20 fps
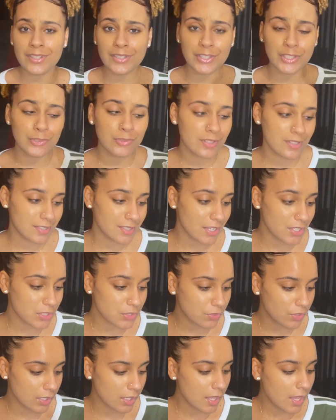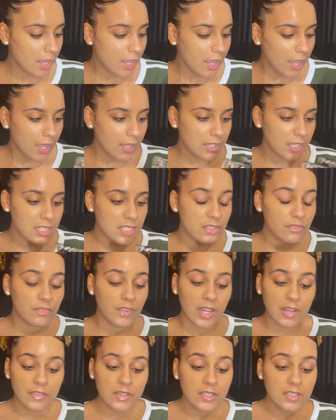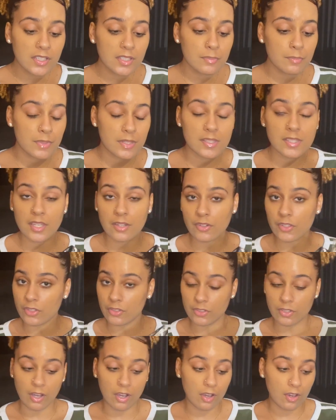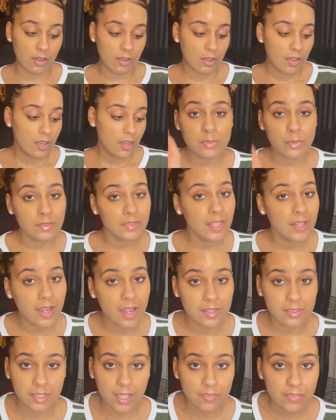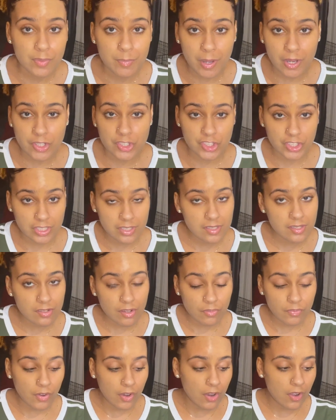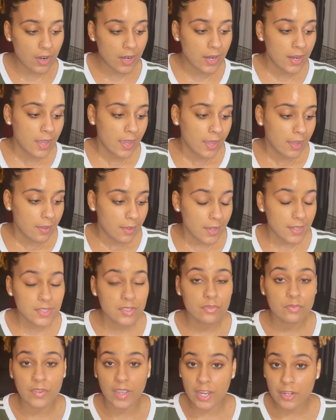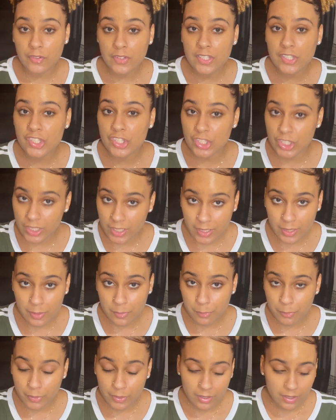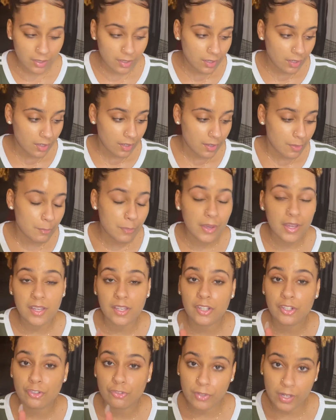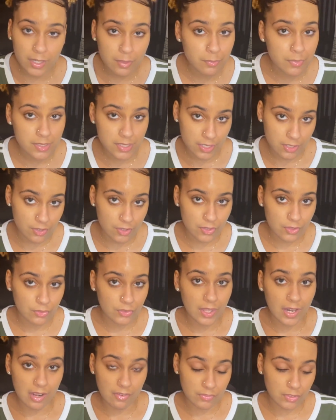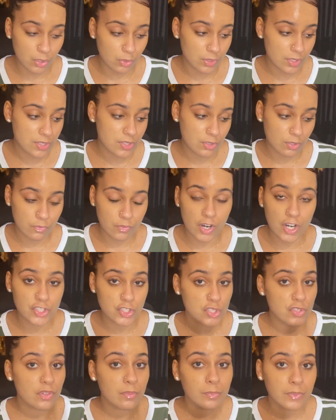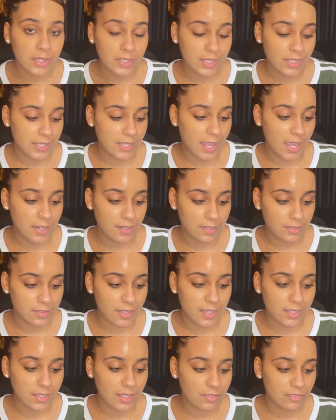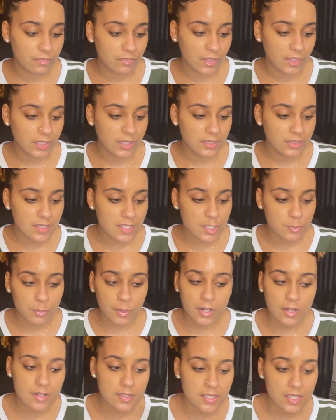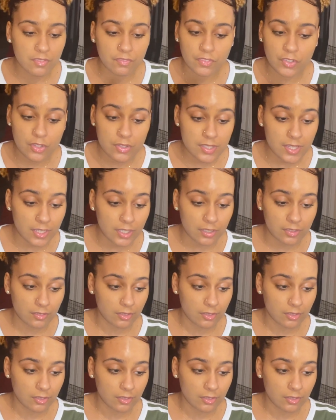a cute accessory. And it's a very good material, y'all. One thing I love about Shein so far, it's very cheap, but great material that I've noticed so far just from looking at it. Like in filling this purse, it feels like